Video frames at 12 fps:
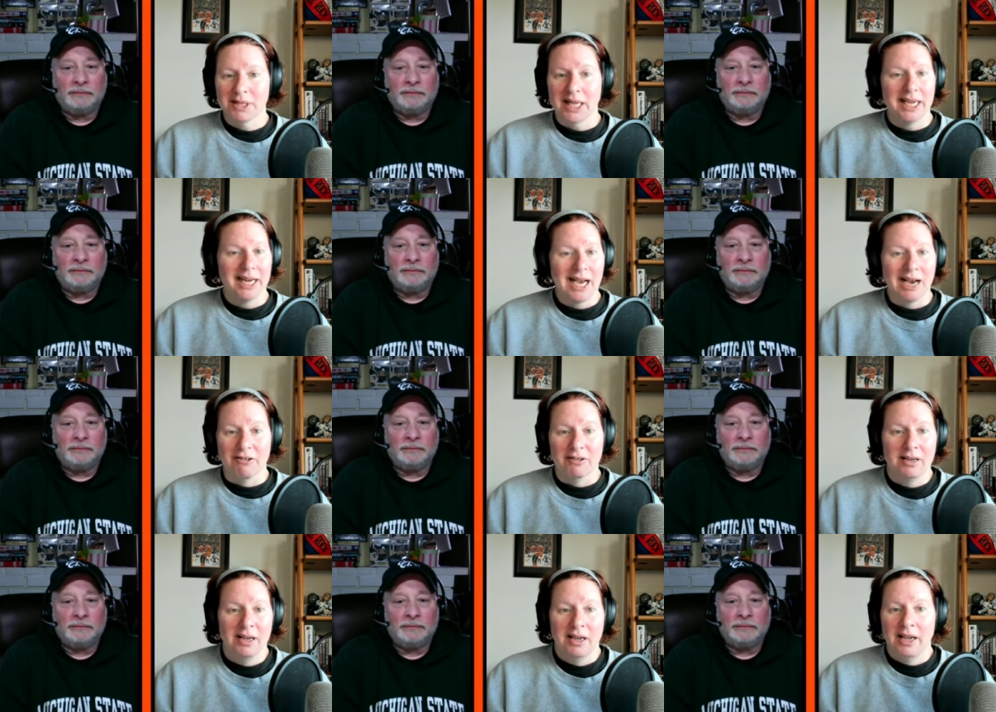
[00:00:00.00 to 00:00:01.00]
Speaker 1: play it out
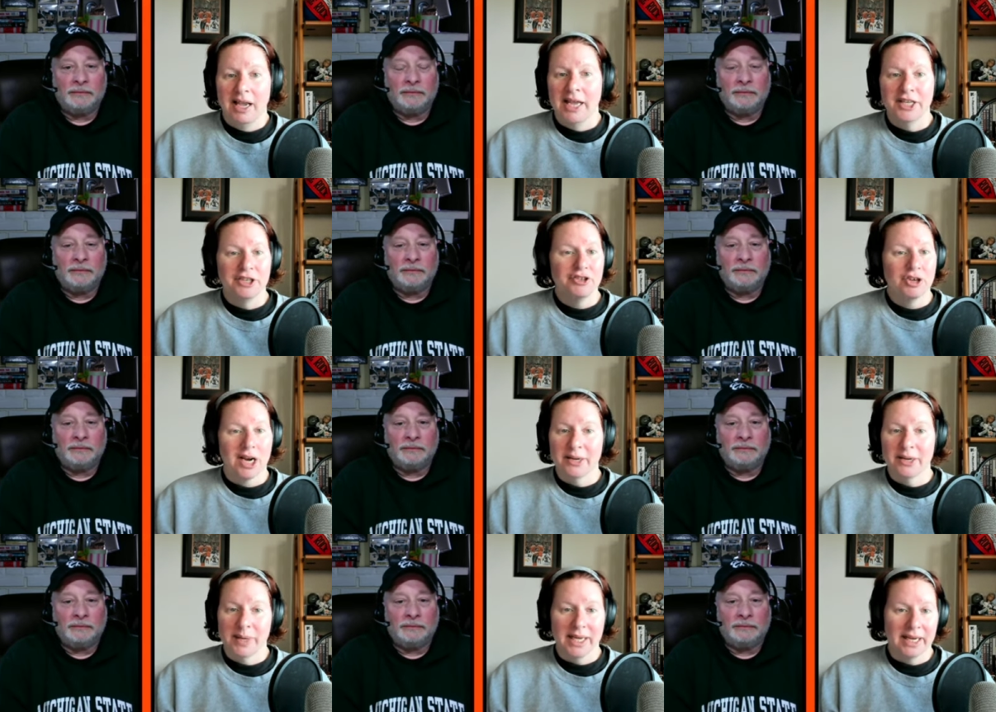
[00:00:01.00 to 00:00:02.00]
and you try to
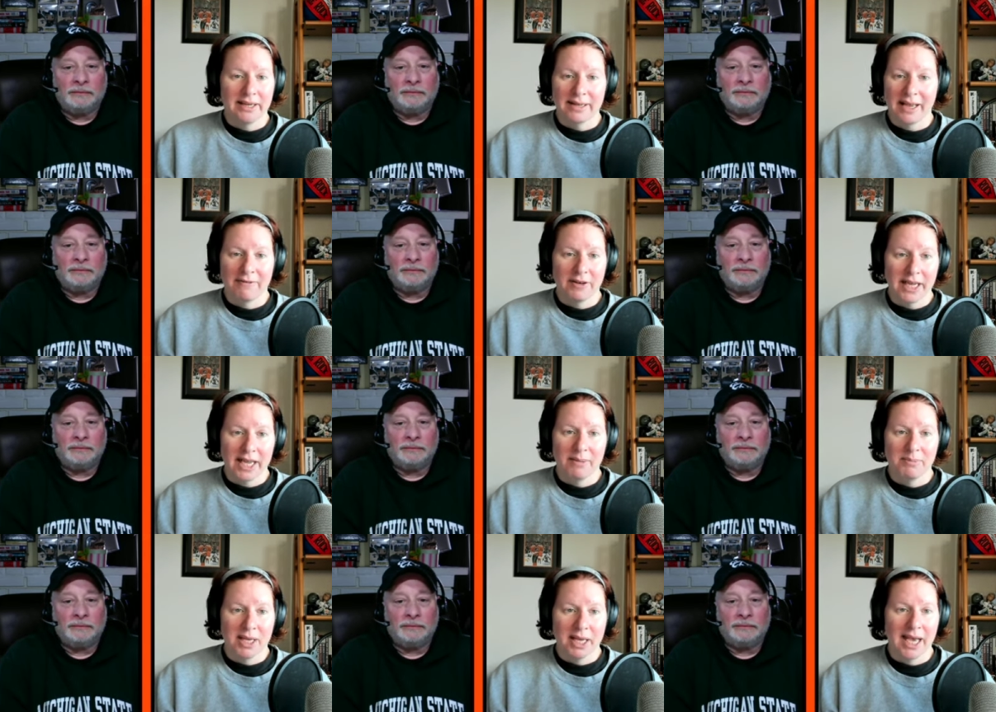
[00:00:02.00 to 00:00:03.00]
win every
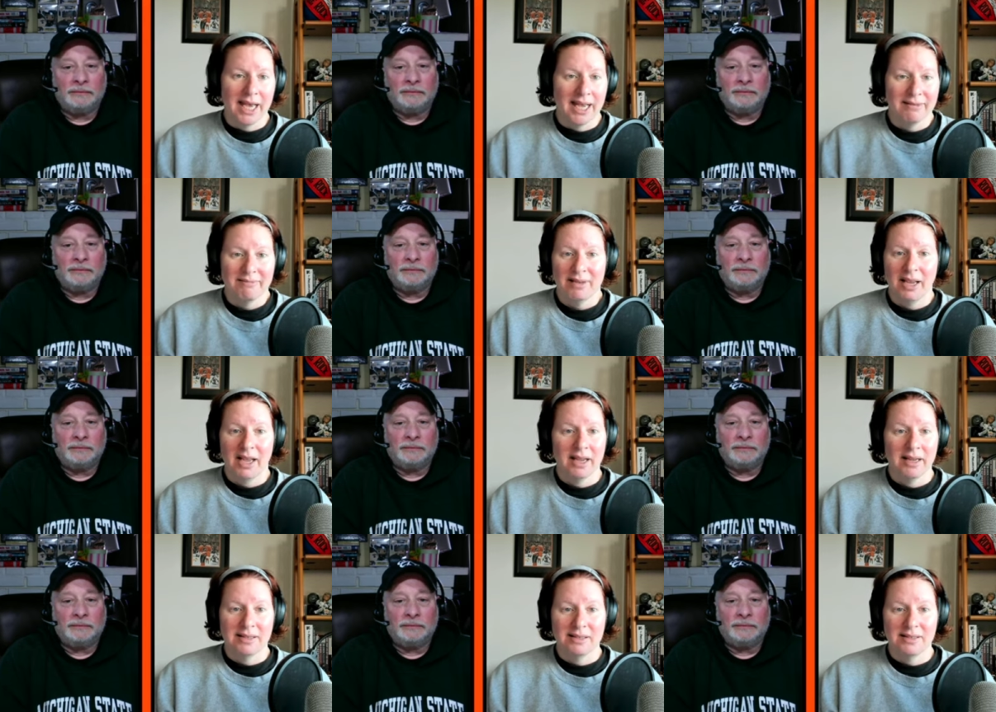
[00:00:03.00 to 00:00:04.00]
game you can
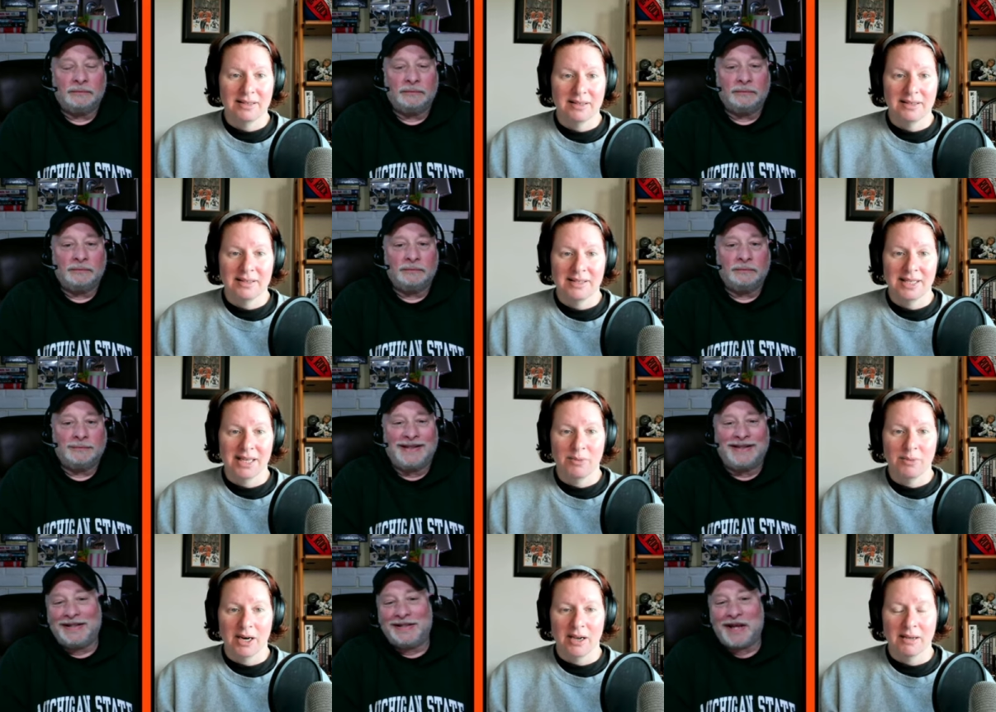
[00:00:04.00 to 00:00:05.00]
and see yeah,
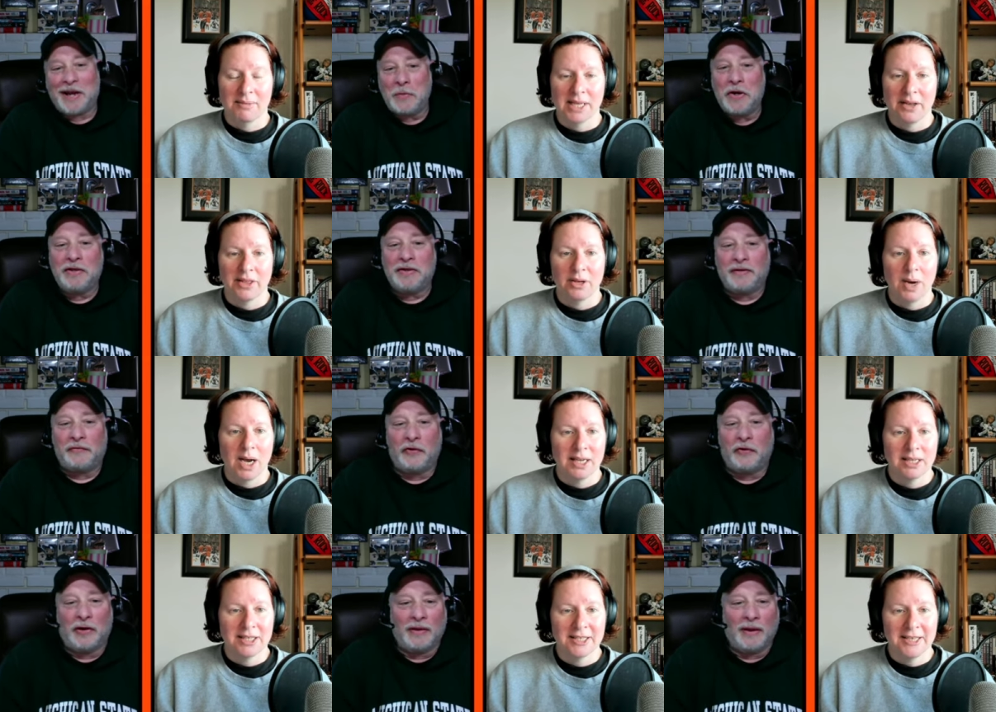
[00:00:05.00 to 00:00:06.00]
where see, I'm going to differ
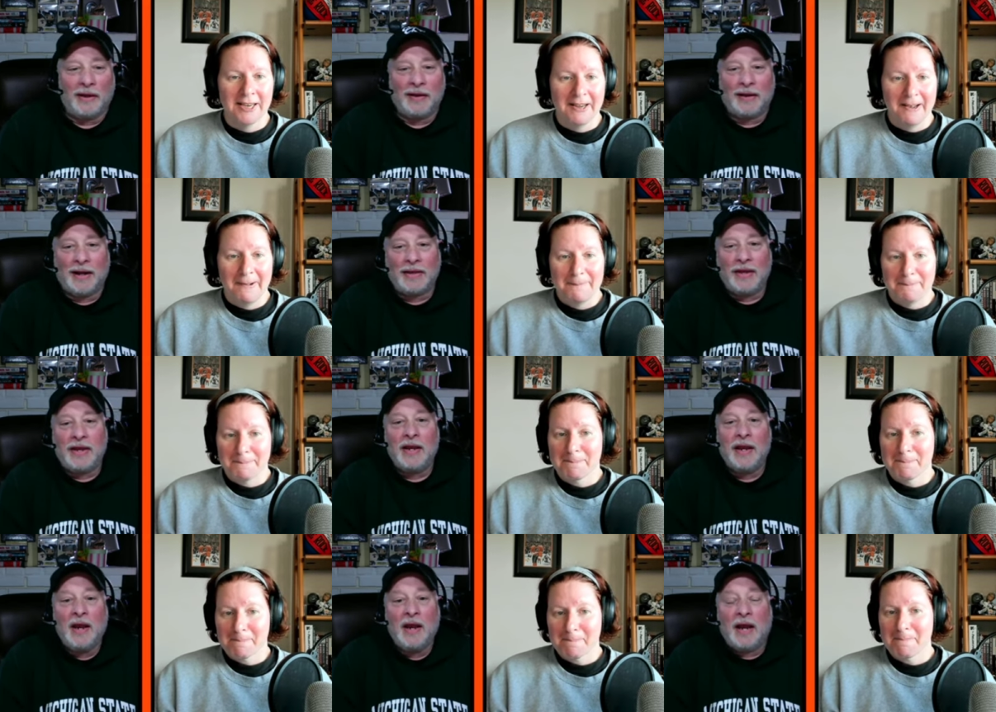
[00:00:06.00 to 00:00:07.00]
on
Speaker 2: that. I think
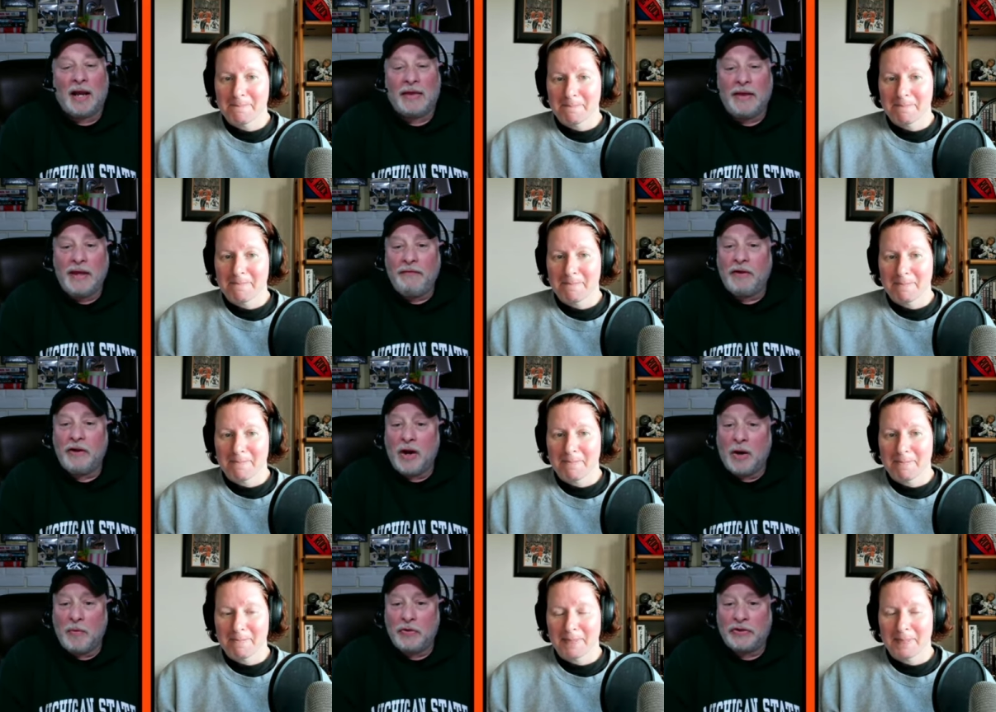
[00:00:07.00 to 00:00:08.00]
I think if the
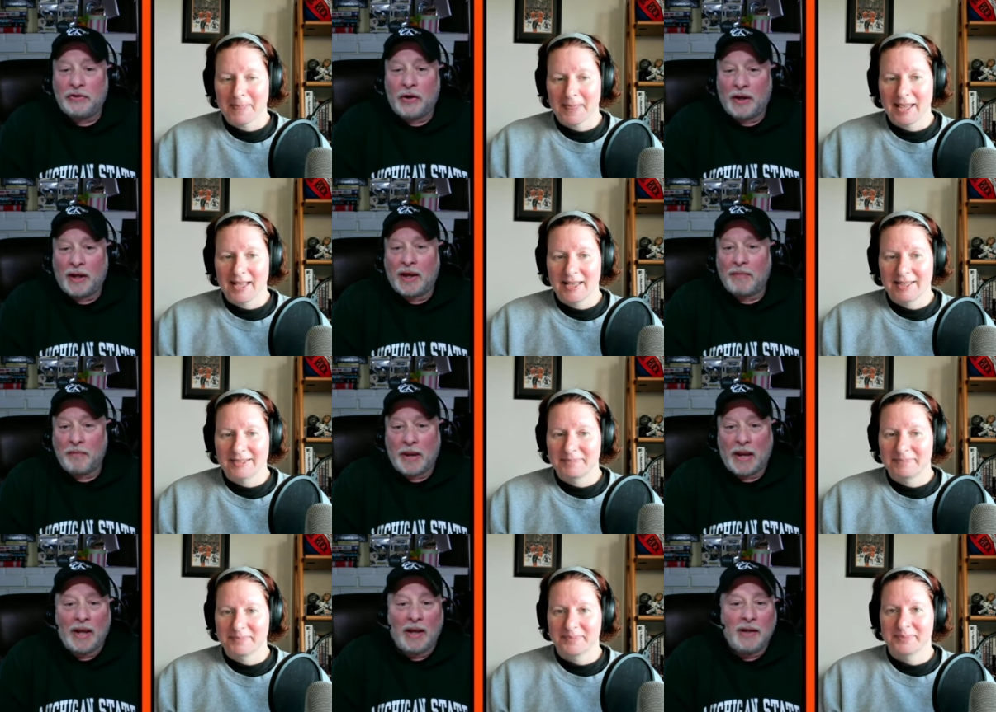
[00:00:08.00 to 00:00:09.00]
numbers start getting
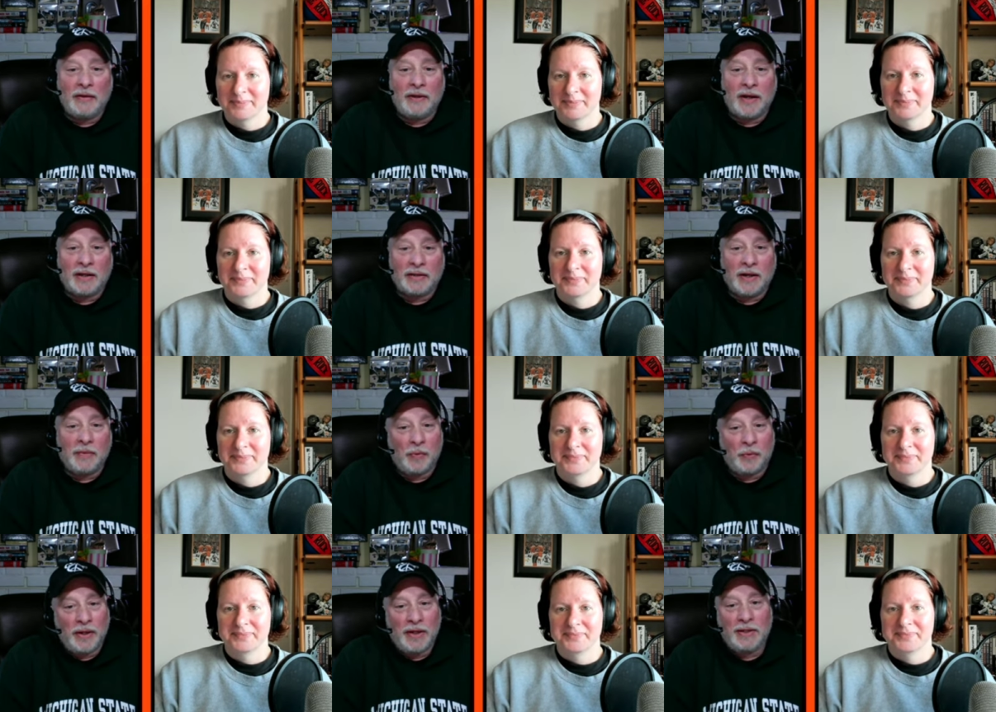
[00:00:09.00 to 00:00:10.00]
bad in the next couple
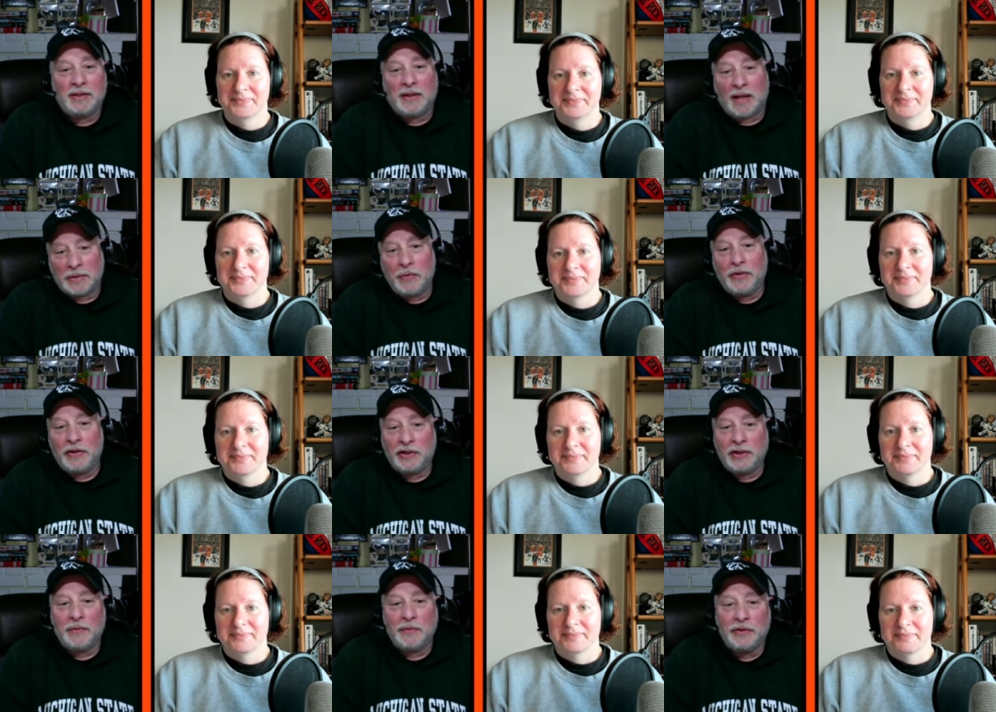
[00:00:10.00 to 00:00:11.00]
weeks, that's when the
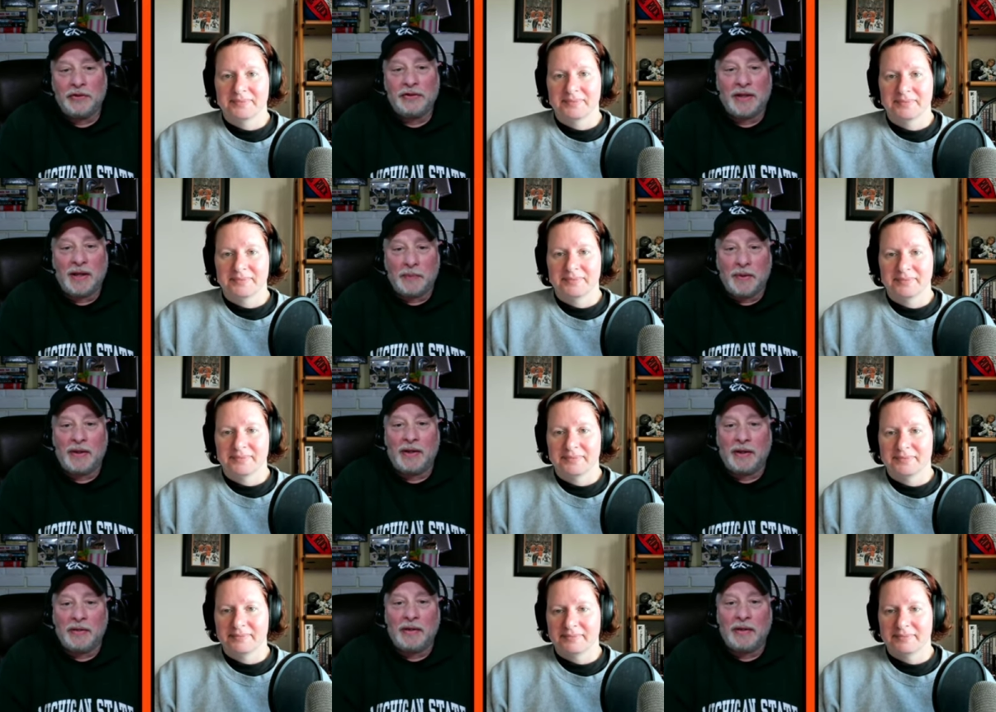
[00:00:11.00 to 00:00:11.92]
GM should step in and